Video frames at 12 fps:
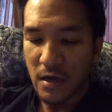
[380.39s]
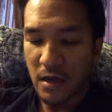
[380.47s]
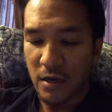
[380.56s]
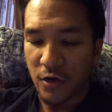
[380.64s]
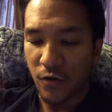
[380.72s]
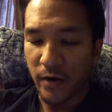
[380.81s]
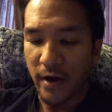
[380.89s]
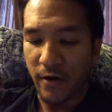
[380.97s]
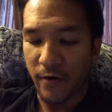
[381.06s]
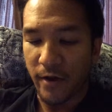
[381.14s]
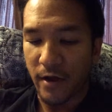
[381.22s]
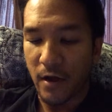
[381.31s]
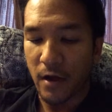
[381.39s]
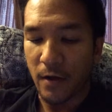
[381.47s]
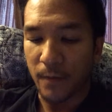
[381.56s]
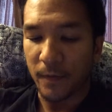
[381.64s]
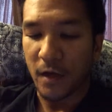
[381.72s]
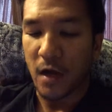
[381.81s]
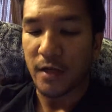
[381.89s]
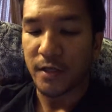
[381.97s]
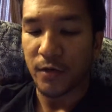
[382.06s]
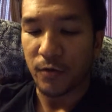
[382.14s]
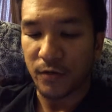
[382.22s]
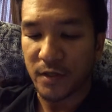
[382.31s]
in your area.
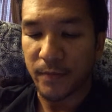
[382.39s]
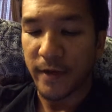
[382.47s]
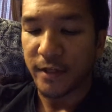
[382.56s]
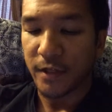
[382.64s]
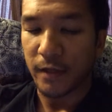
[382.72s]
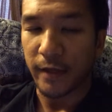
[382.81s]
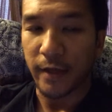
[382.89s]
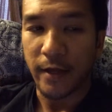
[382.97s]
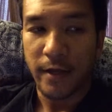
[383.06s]
Costco especially.